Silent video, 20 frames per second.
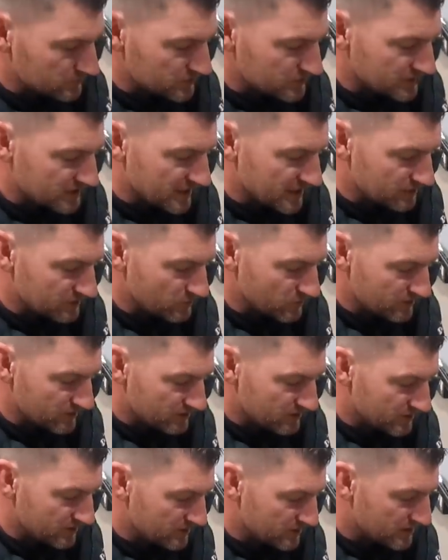stayed
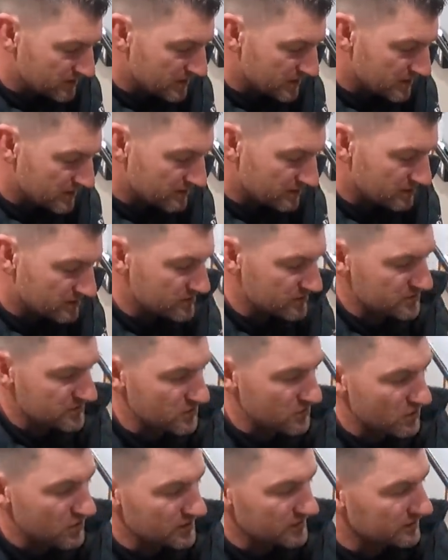with the
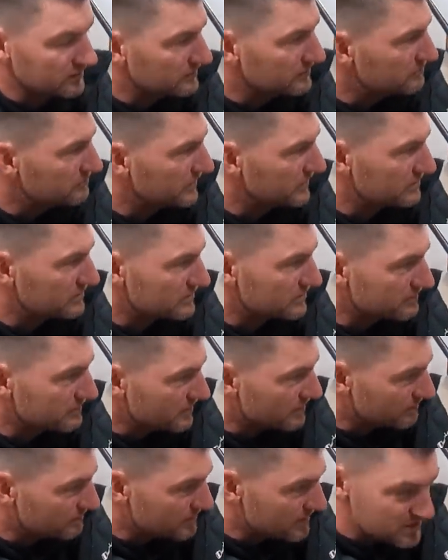design, because
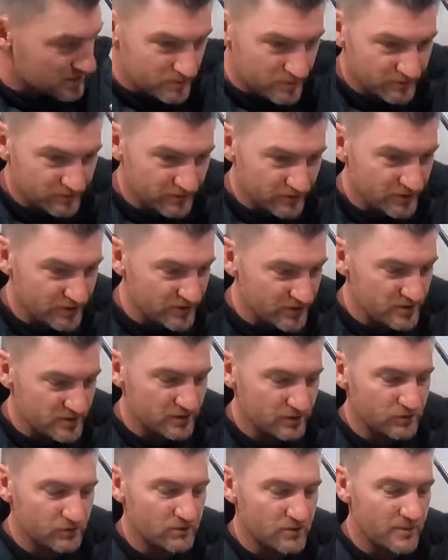I much prefer
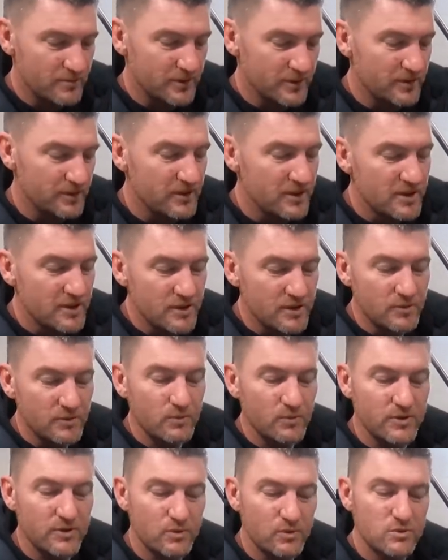this little rubber
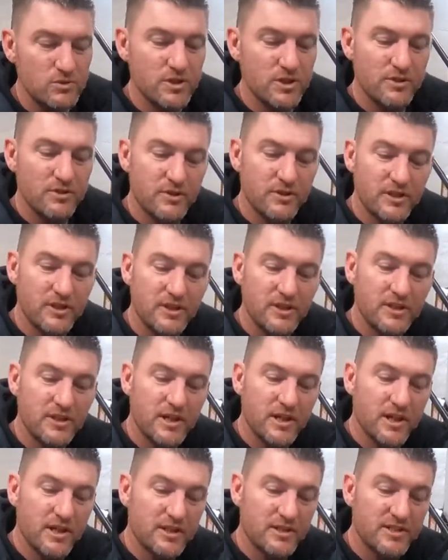with also
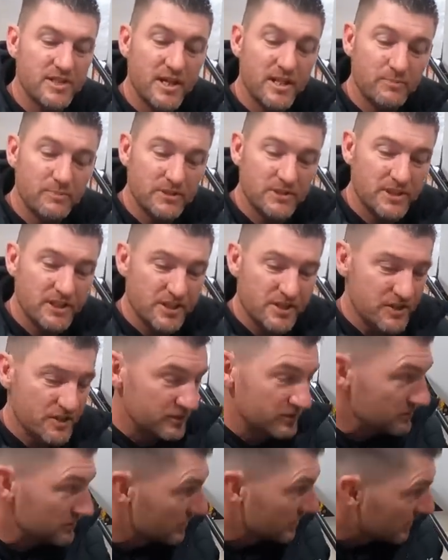the tapered
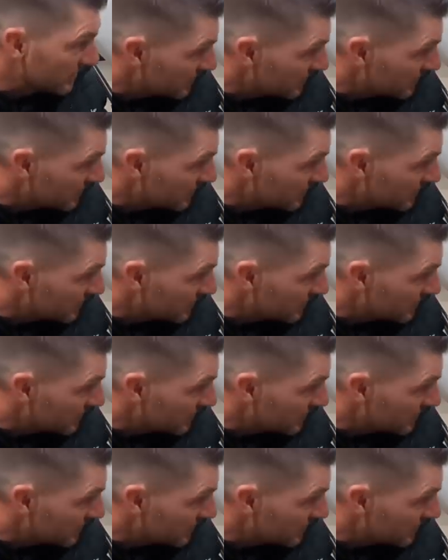section